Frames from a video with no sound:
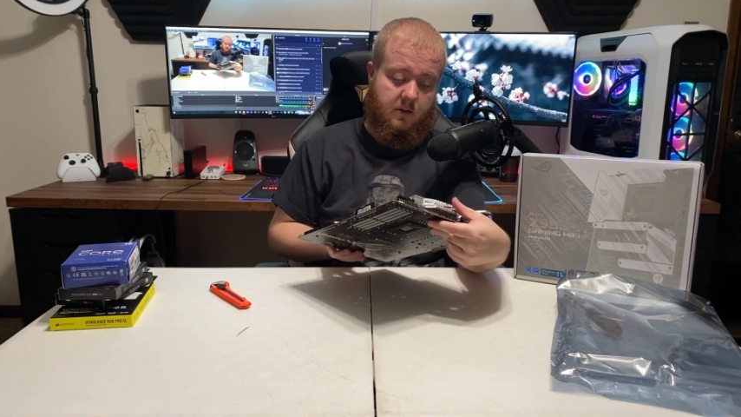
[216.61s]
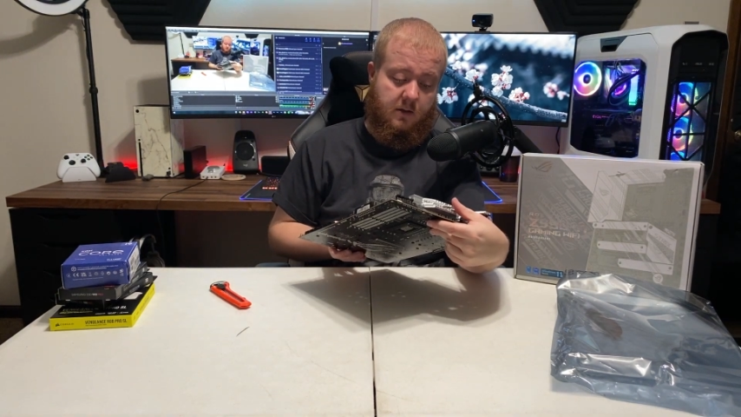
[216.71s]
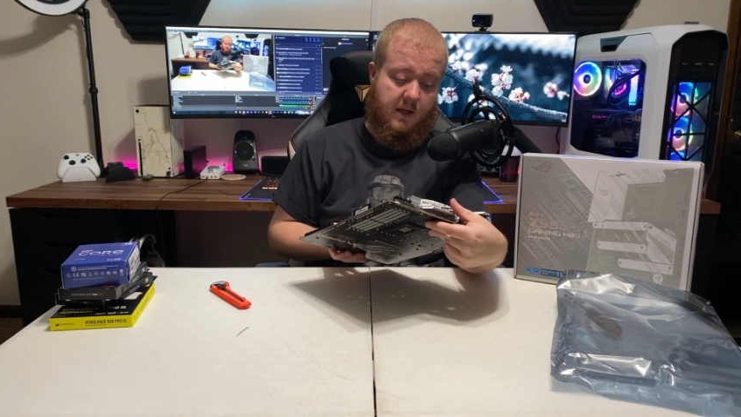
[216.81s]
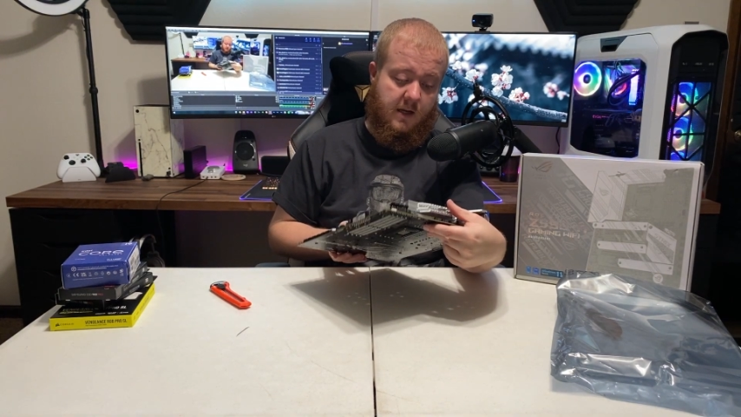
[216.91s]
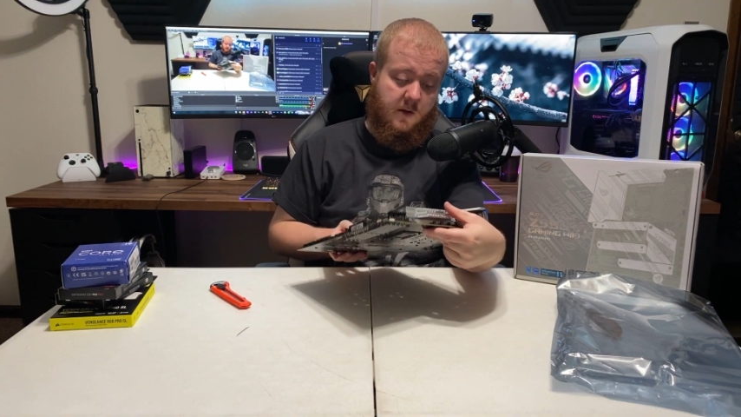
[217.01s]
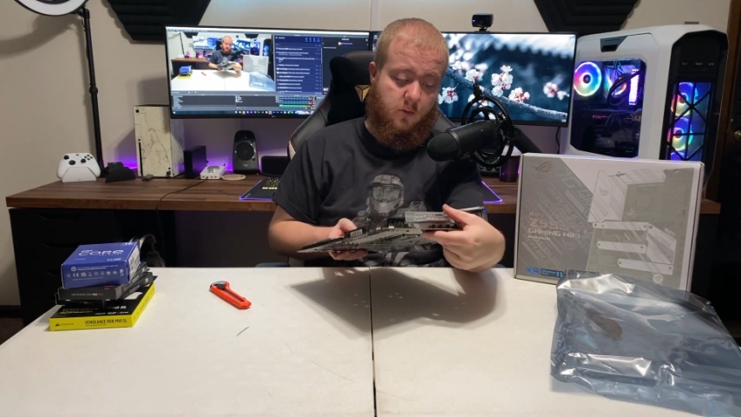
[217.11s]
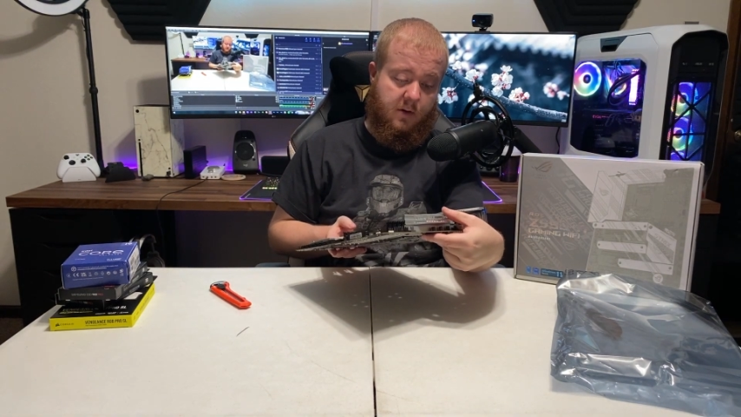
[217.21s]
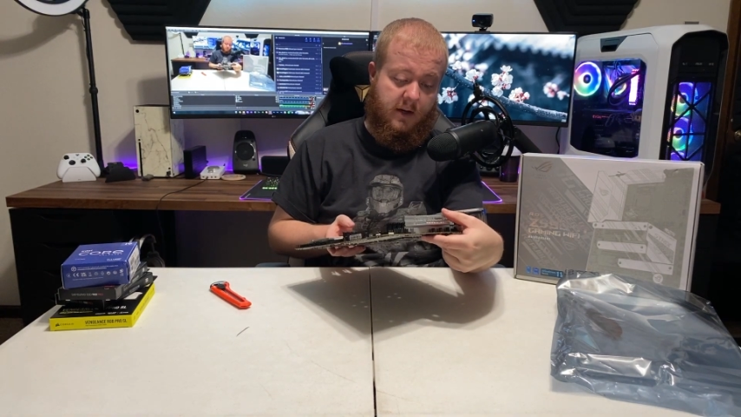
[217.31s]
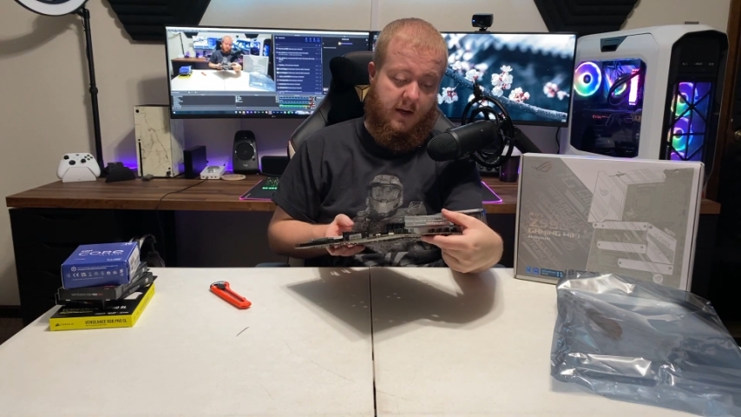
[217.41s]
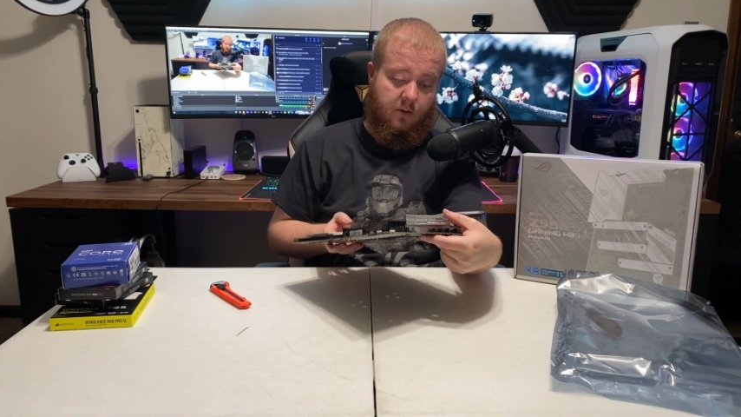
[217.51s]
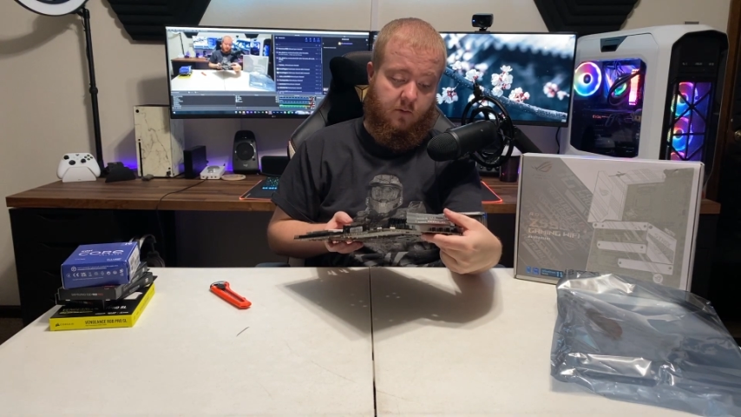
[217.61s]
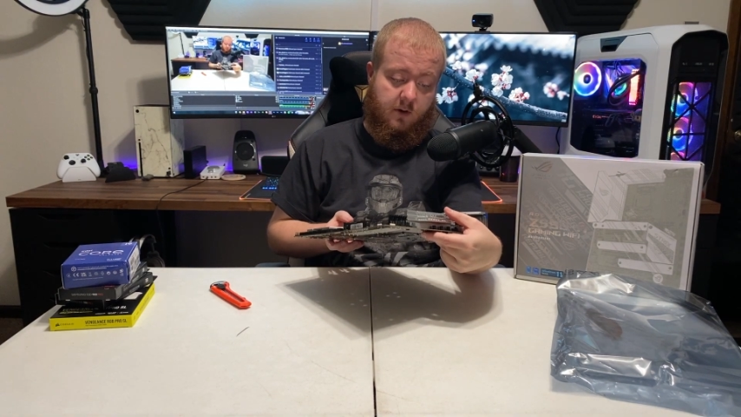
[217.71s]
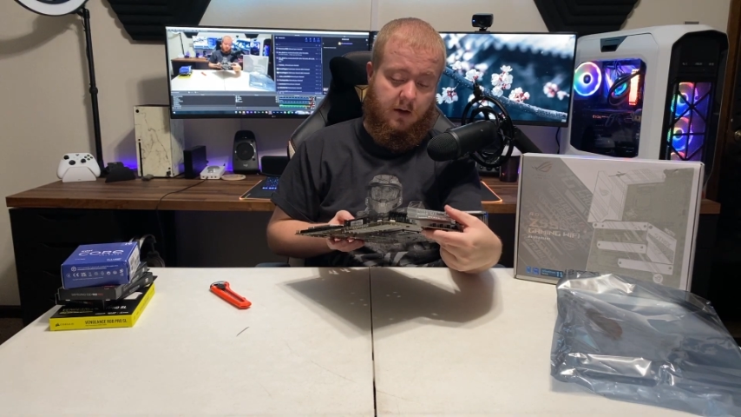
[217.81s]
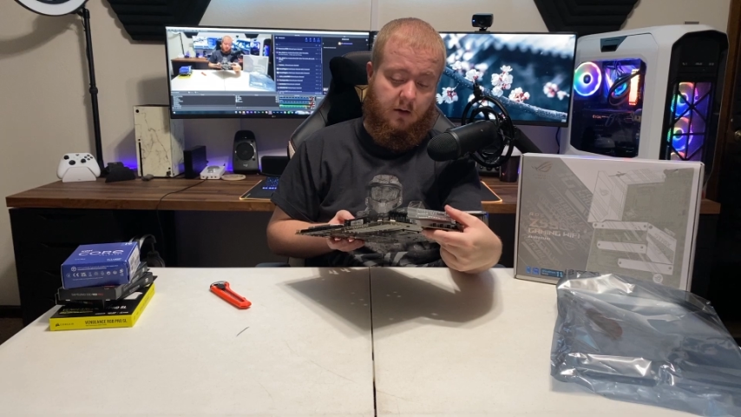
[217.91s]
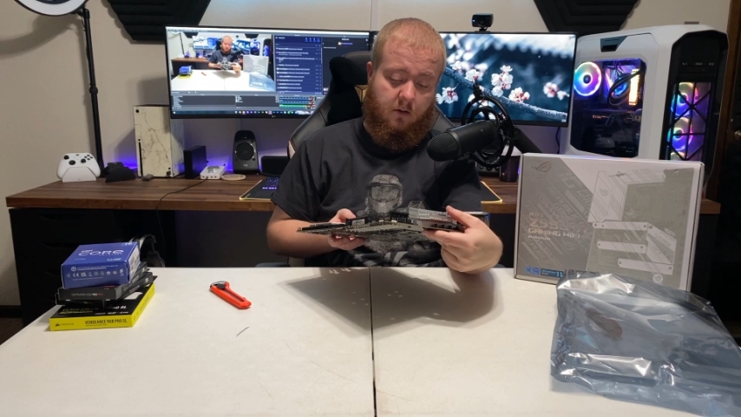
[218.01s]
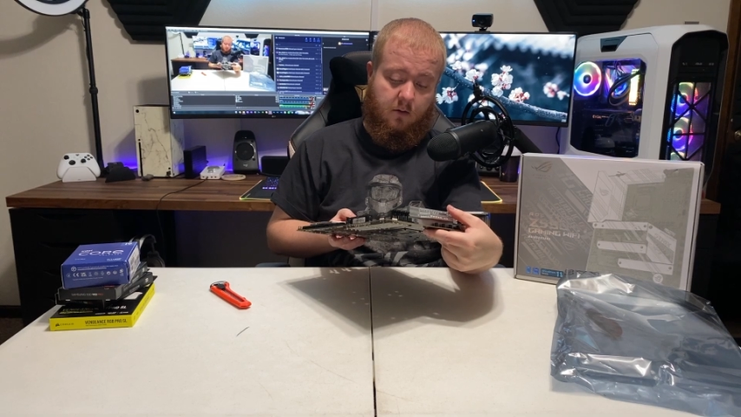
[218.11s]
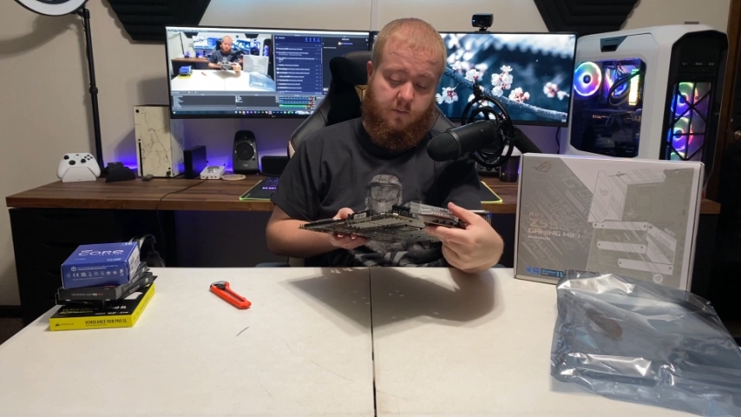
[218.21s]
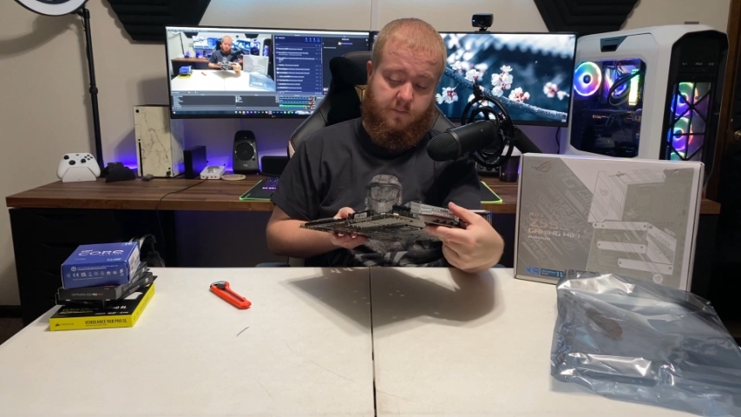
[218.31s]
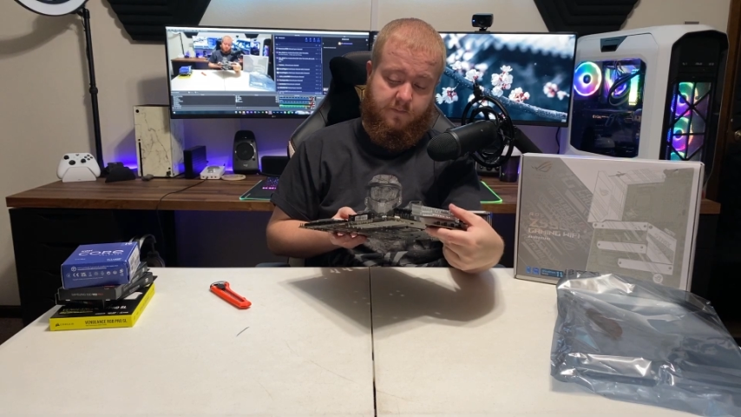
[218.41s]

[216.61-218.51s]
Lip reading: let anyone down at all.